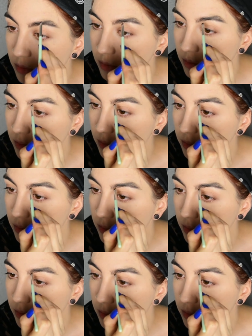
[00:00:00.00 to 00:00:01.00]

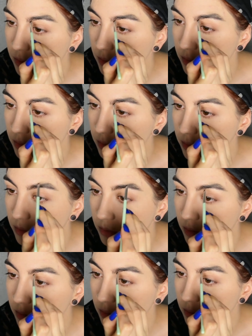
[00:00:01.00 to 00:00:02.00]
little hair
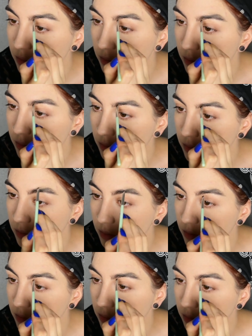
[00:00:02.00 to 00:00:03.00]
strokes. So
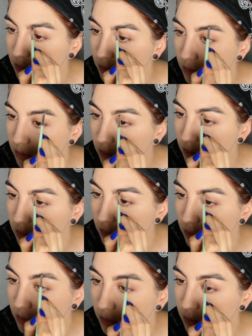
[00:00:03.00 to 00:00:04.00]
typically their
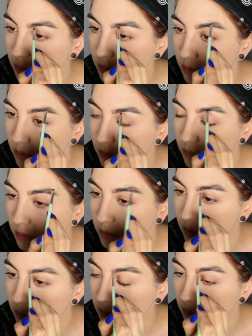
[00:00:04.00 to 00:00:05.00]
brows would have been
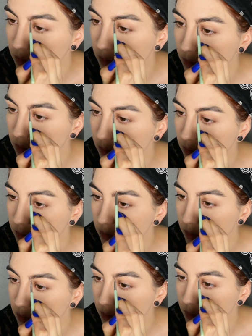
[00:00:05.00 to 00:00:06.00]
a little
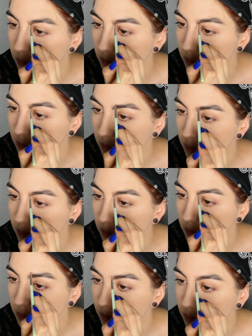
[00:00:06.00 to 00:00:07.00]
more filled in, like
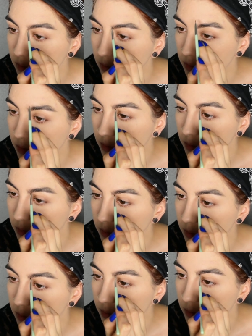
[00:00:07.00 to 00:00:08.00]
slightly more solid.
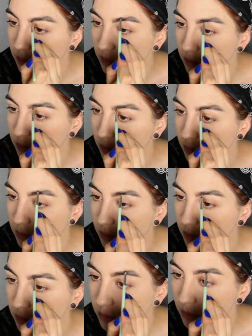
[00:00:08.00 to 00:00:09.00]
Then I'm gonna
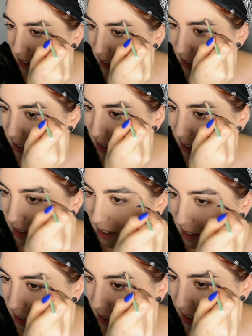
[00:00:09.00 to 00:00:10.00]
draw them in, but my
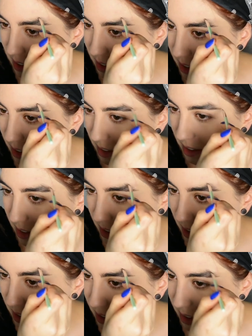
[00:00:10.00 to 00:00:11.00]
eyebrows are so thick,
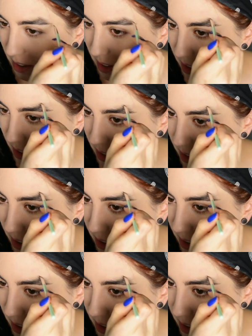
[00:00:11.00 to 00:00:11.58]
if I draw them